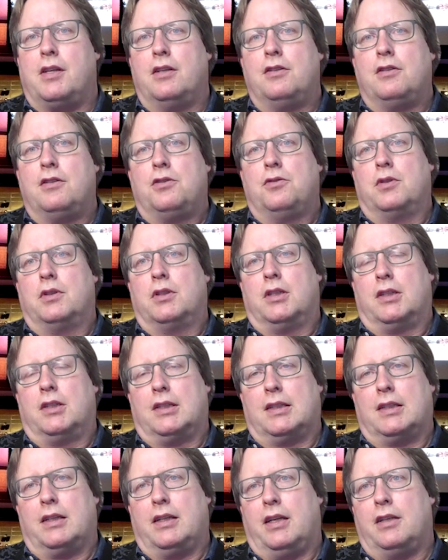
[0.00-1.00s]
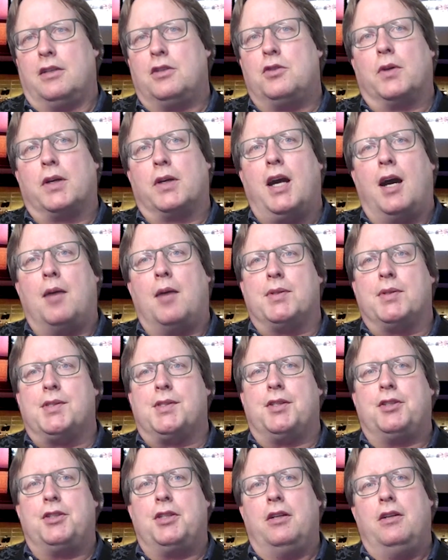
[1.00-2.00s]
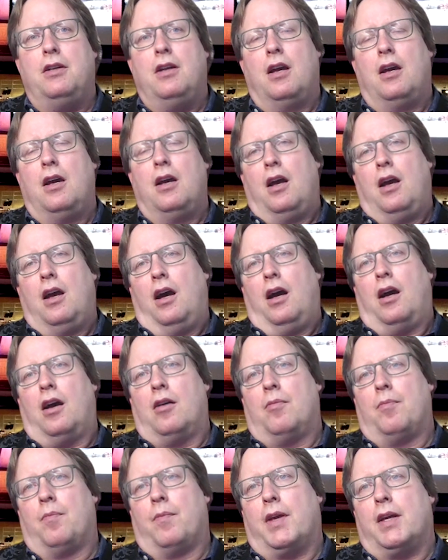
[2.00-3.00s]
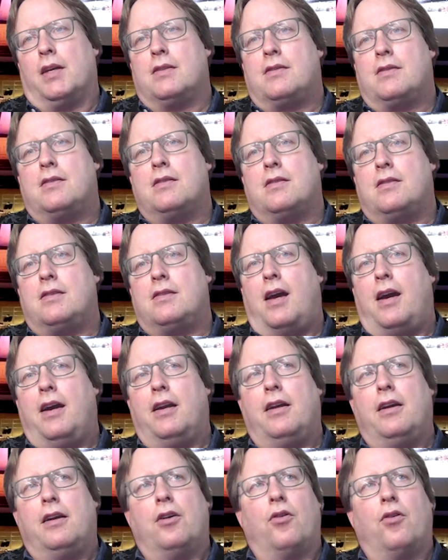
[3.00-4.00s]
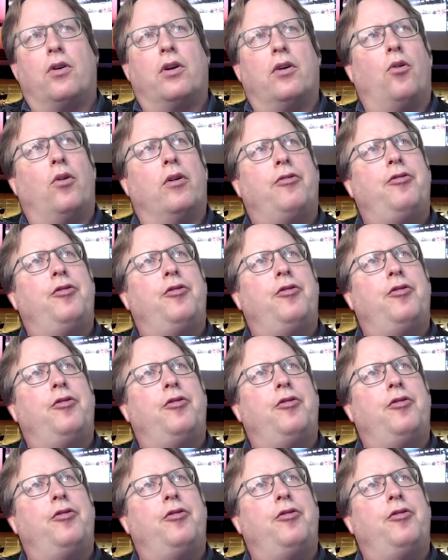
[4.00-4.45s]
into a composition is deciding or